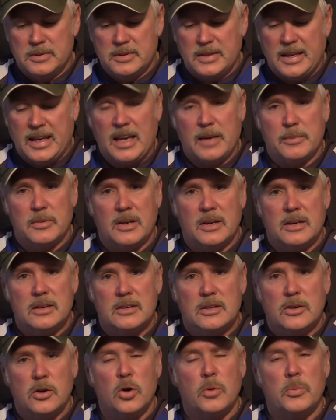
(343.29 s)
gamma,
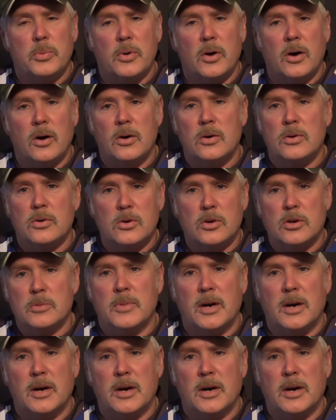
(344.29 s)
copal, or